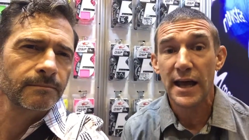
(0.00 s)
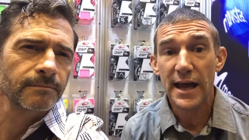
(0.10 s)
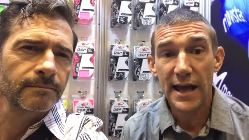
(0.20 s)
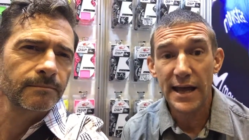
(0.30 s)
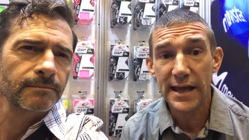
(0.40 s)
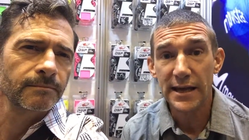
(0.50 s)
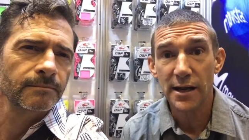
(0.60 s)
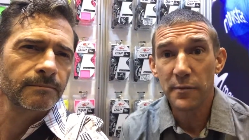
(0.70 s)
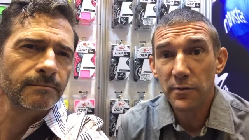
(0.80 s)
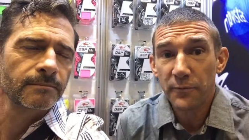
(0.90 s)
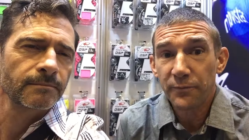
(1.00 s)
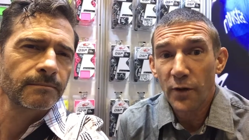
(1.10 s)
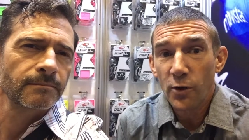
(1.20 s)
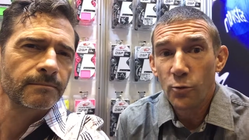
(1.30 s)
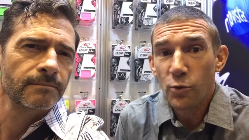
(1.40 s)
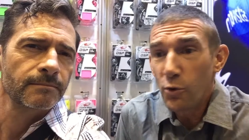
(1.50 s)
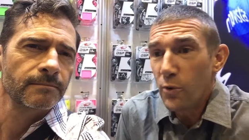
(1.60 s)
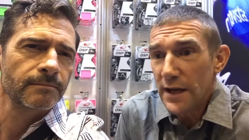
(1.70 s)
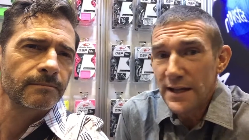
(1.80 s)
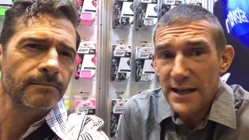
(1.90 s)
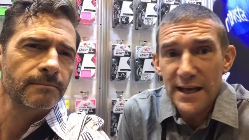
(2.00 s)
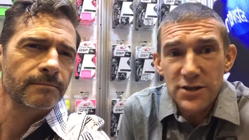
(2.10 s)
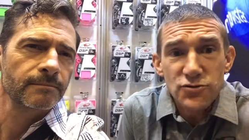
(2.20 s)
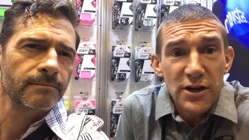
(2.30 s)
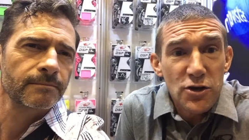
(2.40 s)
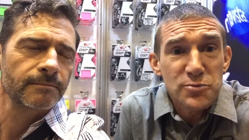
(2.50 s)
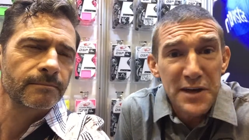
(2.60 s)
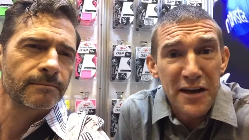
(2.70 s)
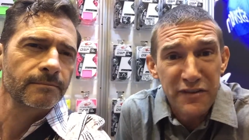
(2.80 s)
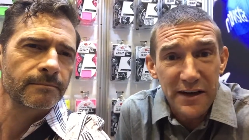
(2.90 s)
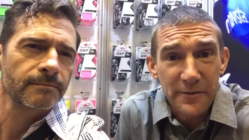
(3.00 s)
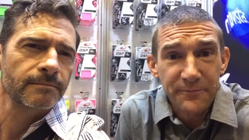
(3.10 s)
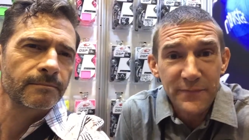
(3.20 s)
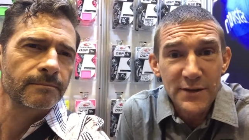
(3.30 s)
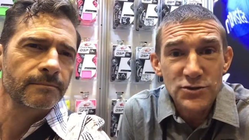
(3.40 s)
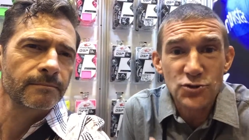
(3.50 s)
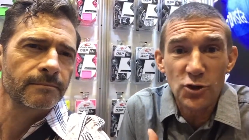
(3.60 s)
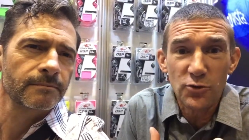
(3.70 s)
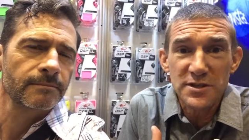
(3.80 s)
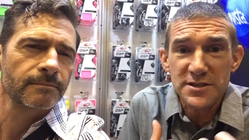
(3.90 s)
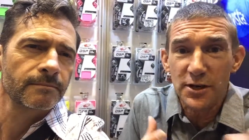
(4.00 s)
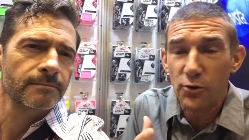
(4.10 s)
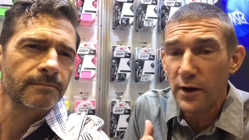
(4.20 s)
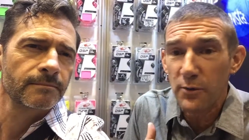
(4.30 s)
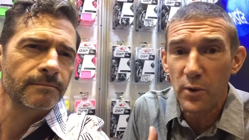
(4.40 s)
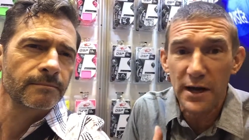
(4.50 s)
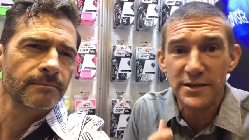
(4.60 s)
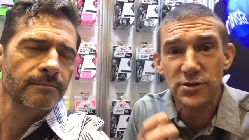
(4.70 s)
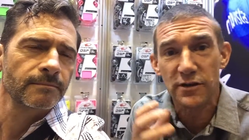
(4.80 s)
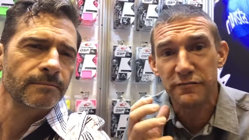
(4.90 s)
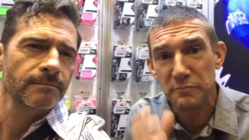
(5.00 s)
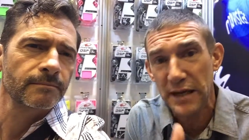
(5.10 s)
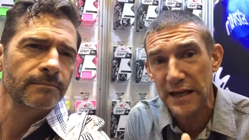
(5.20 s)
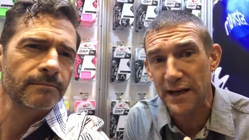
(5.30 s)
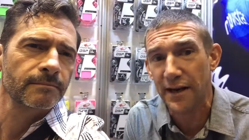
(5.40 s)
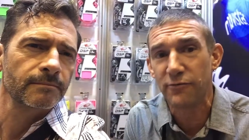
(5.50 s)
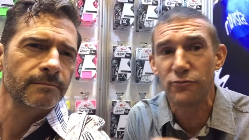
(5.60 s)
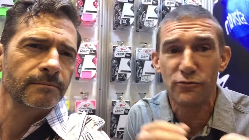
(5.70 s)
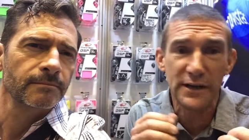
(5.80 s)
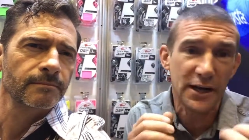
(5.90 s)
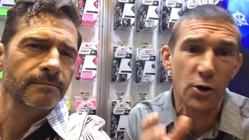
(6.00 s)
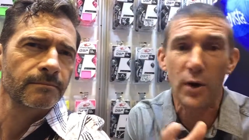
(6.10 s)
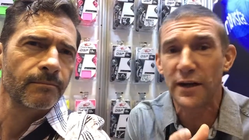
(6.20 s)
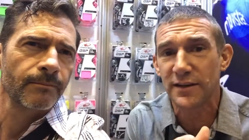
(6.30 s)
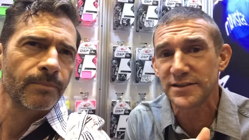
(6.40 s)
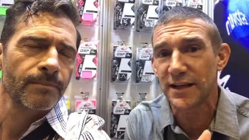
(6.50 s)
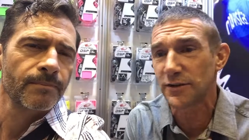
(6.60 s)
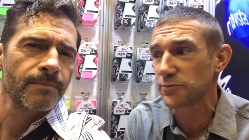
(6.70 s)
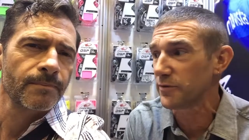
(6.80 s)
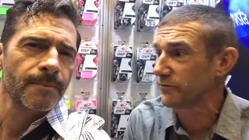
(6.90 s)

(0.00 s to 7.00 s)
Speaker 1: and I mean, we're all in the industry because we love it. So this is a great way to sort of meet and reacquaint ourselves with